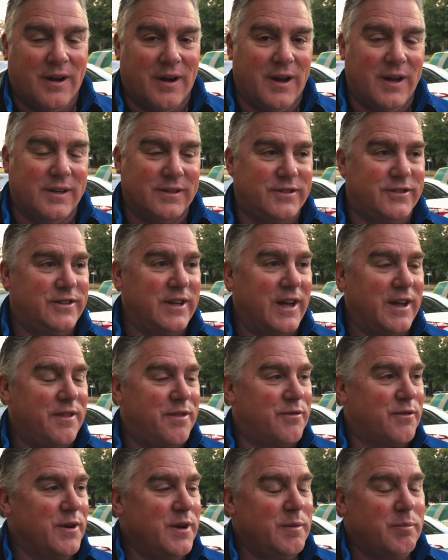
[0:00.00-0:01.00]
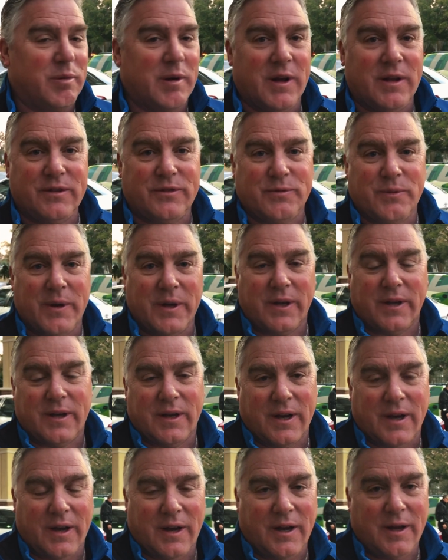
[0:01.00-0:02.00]
right, it's day 3, Brunswick,
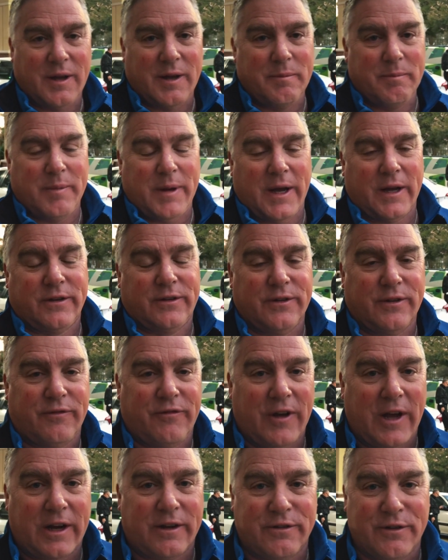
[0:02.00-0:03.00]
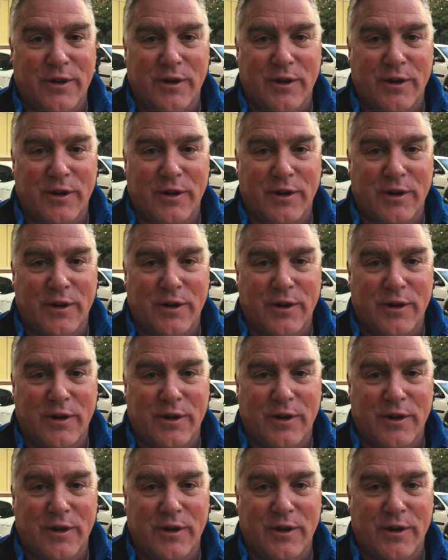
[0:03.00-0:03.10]
heading back to the factory